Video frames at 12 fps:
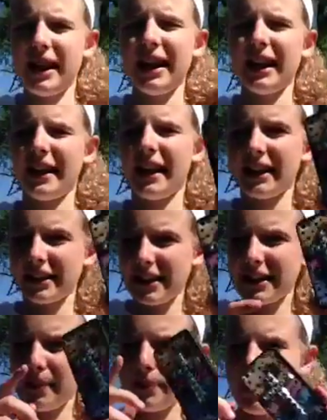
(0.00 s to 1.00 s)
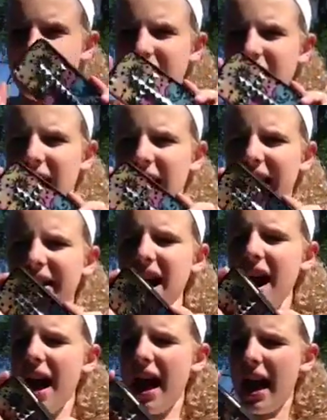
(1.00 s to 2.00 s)
And I got this at BeautyCon.
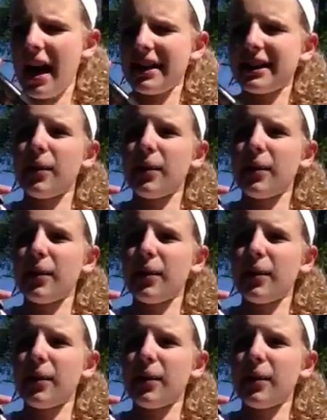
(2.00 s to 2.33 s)
And